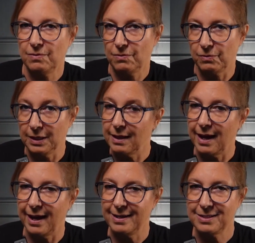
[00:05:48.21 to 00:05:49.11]

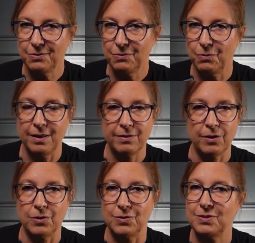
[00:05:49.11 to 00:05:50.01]
realize what
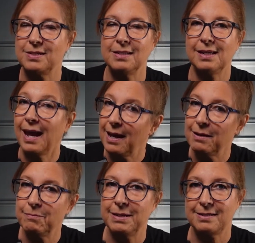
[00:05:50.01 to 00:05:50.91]
those
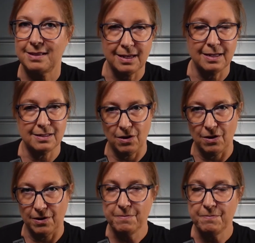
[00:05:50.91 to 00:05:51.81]
can't miss things
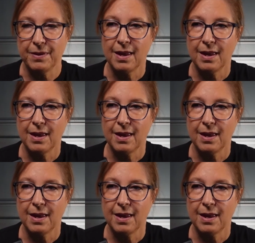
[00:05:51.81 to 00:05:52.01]
are